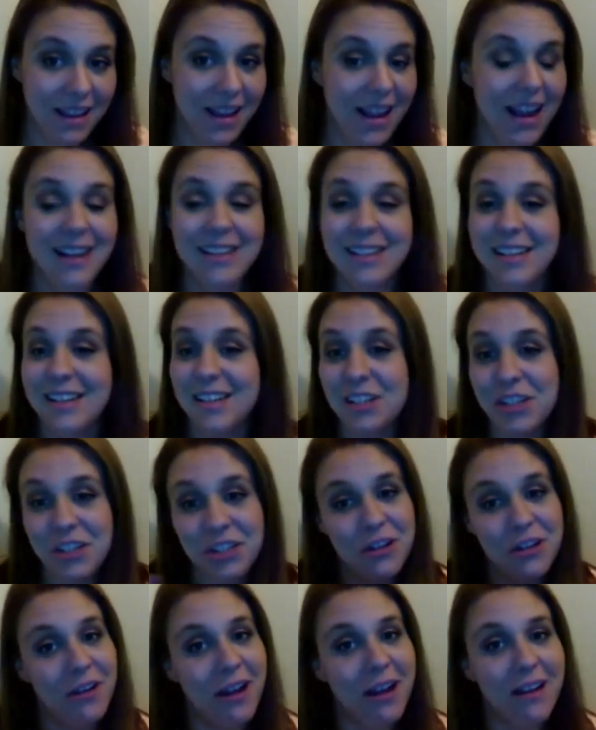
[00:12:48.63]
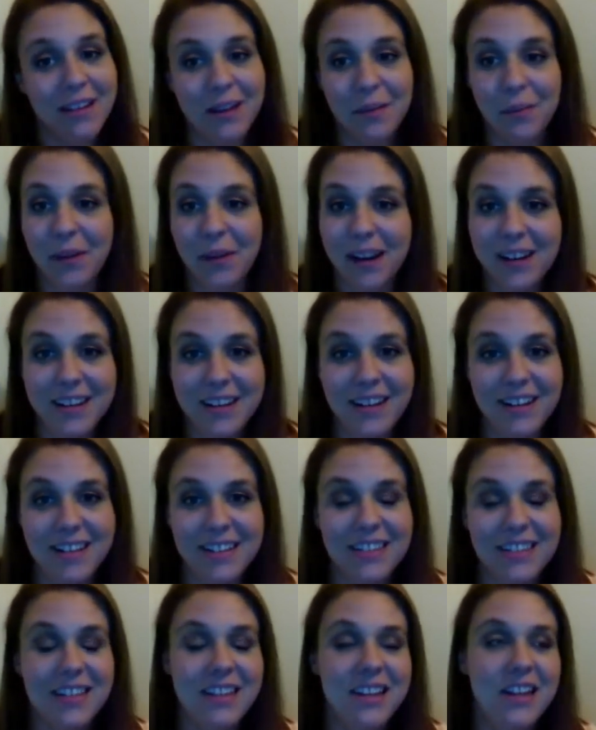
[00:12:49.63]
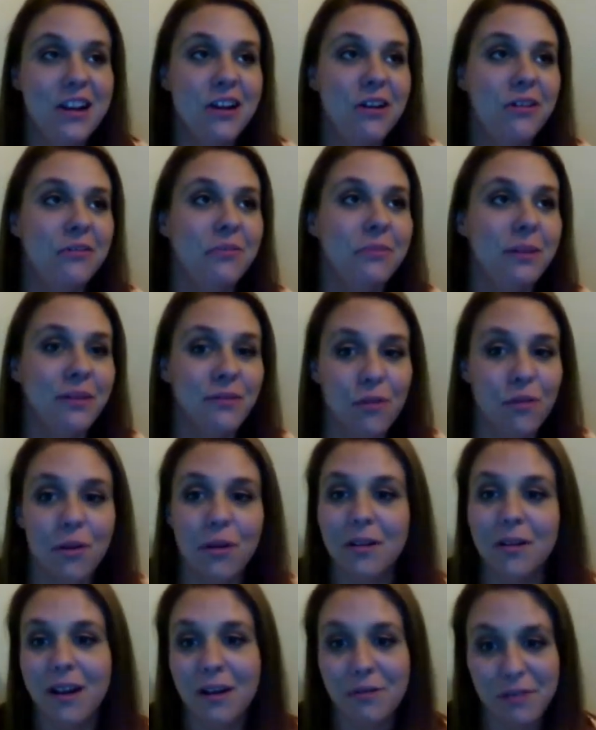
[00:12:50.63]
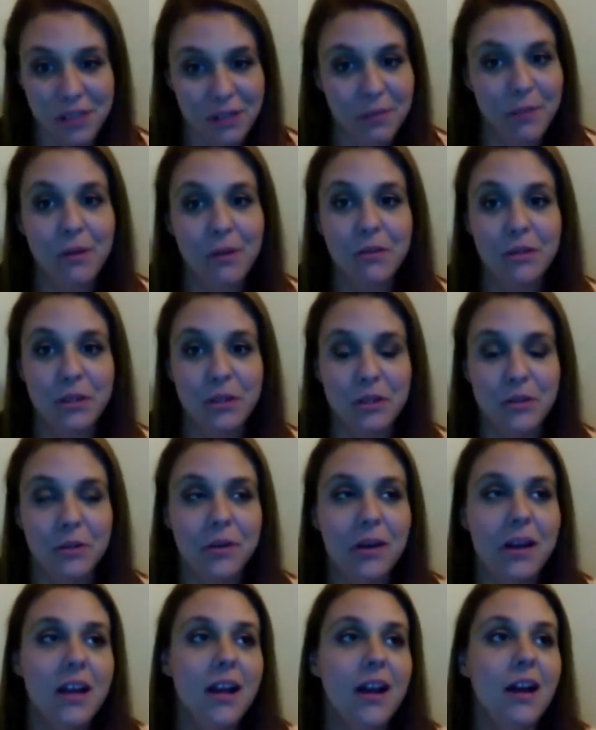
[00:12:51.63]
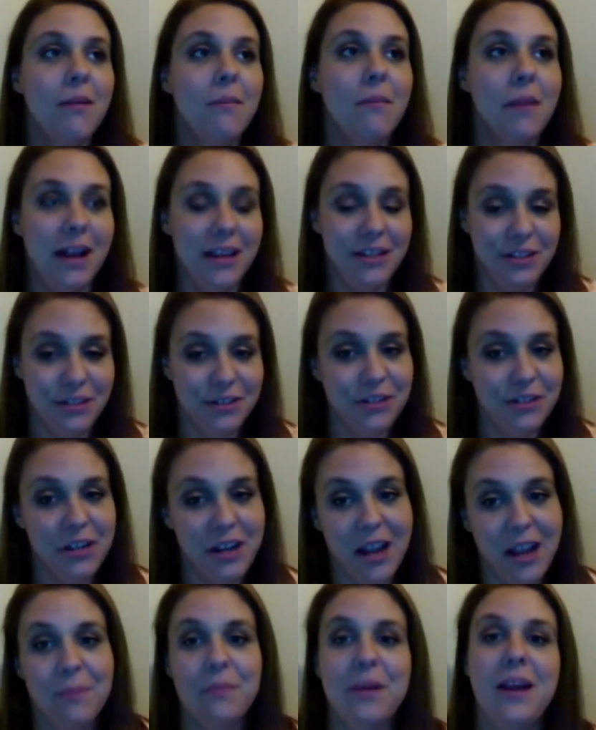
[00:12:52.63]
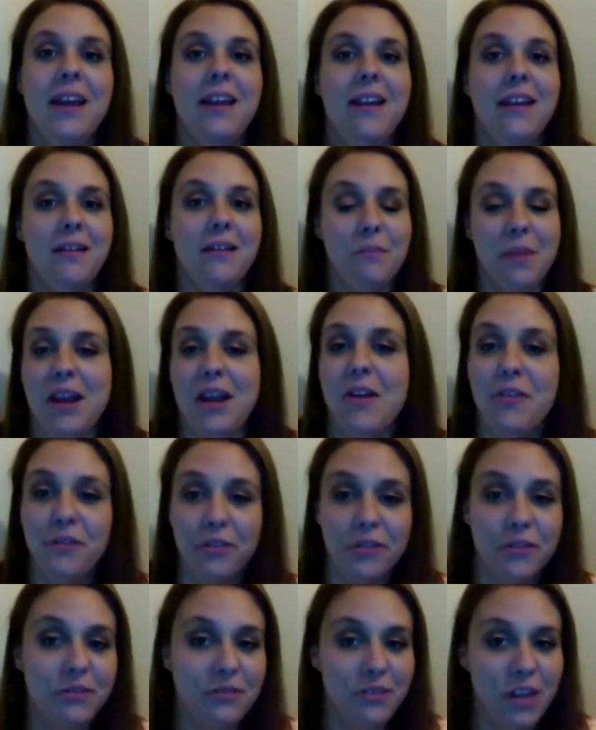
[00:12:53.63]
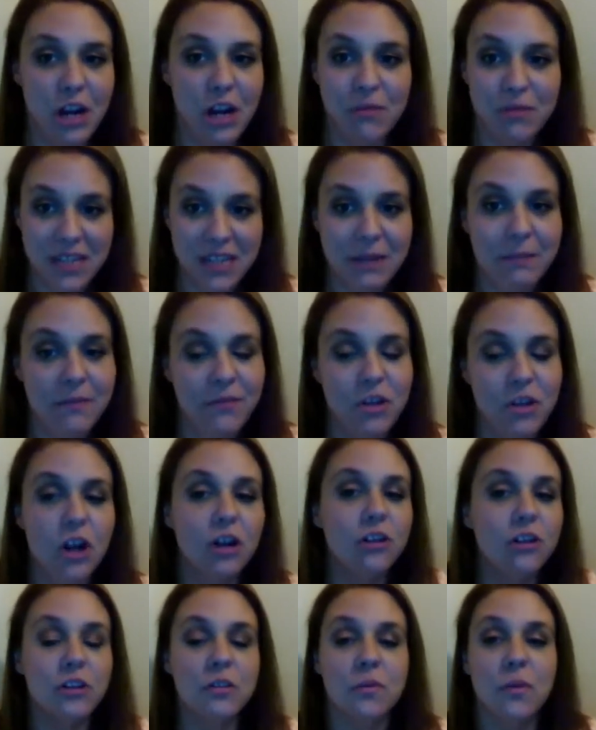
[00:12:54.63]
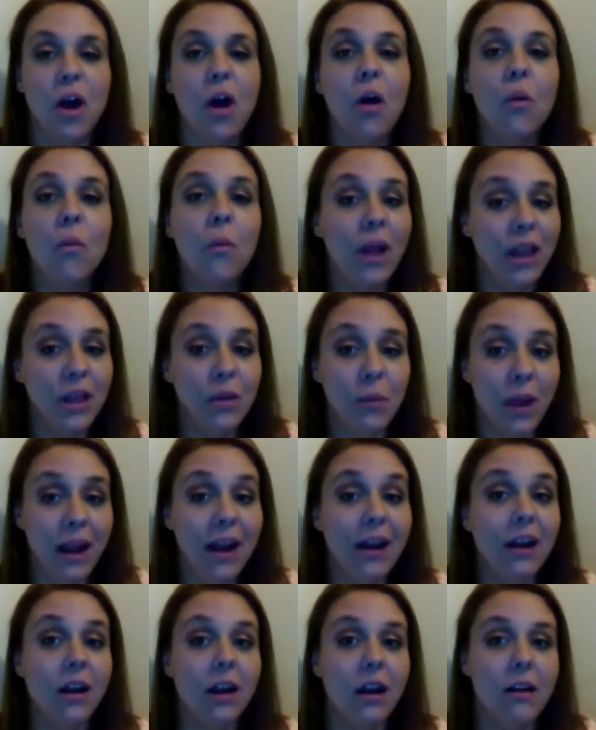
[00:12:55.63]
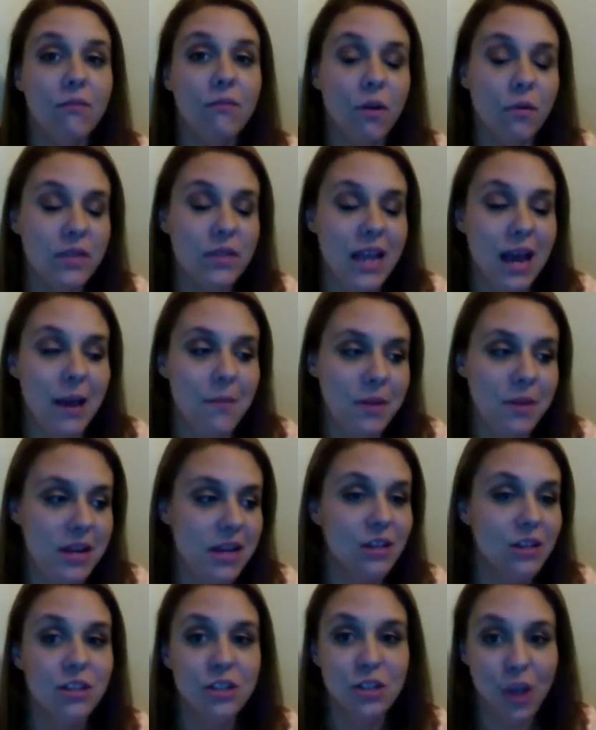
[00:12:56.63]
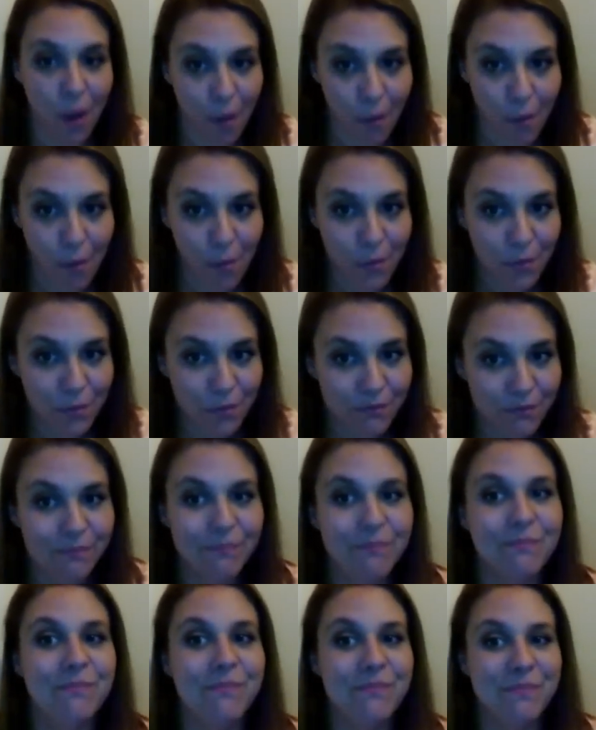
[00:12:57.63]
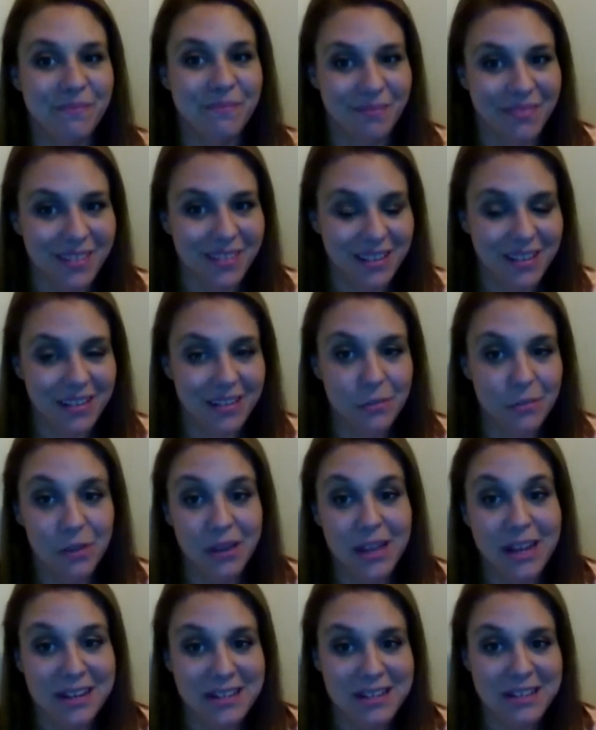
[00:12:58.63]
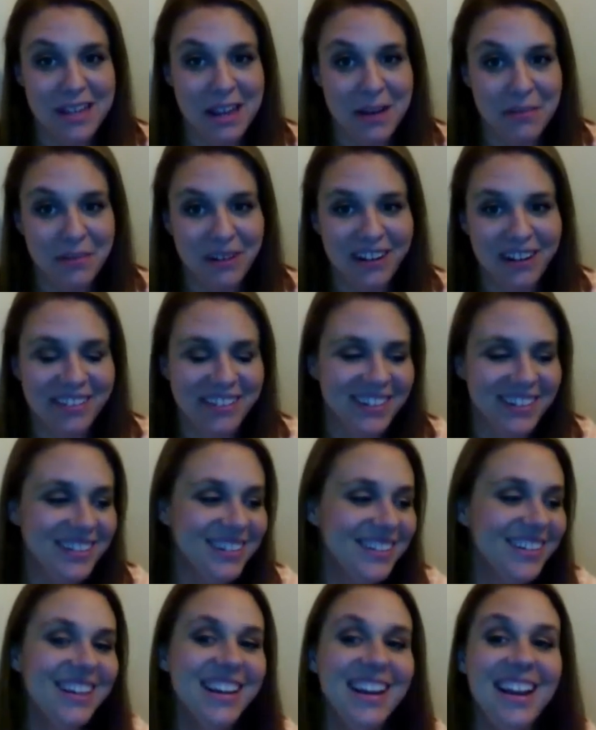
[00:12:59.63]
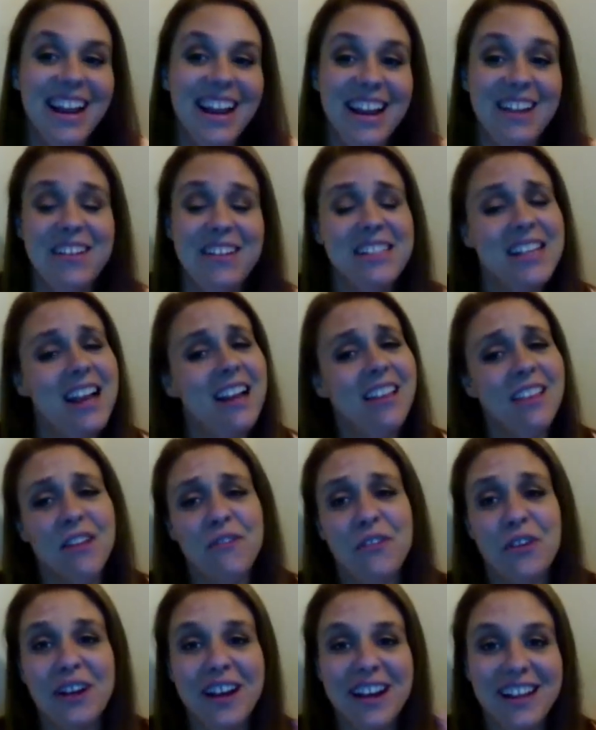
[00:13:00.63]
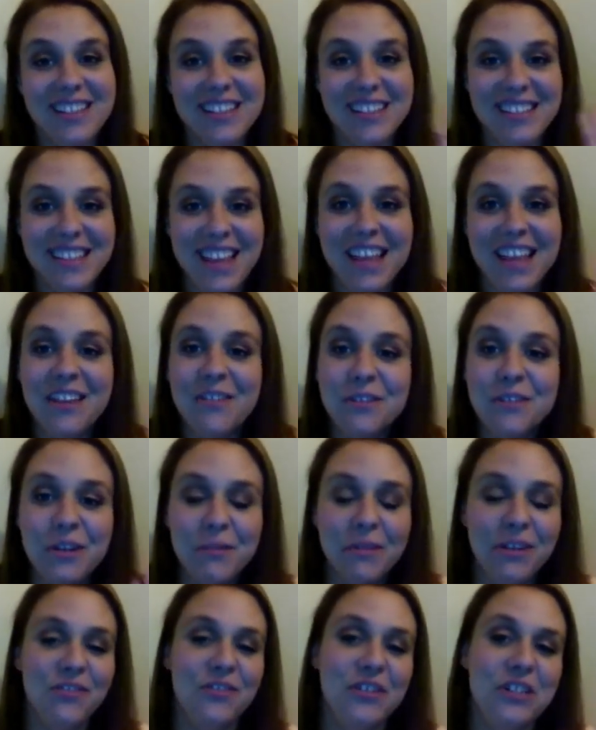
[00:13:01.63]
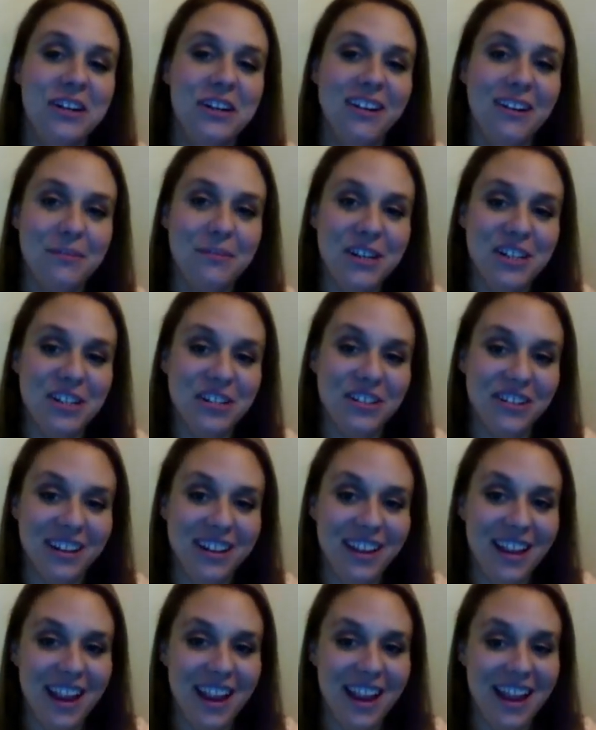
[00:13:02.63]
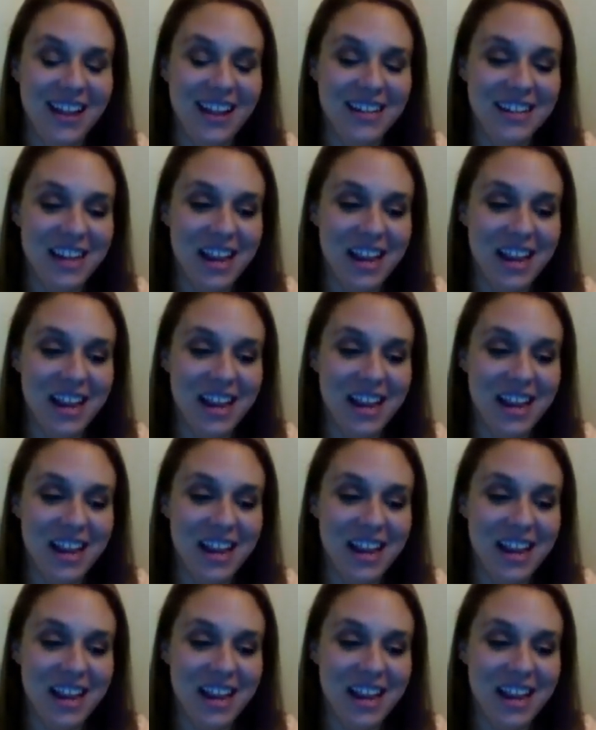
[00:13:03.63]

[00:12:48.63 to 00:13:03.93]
I didn't just go out and get pregnant, before I was supposed to. My surgeon and my other, team of doctors were all well aware of what was happening. So put that disclaimer out there. Anyways, I love you guys. Thank you so much for sharing in my journey, and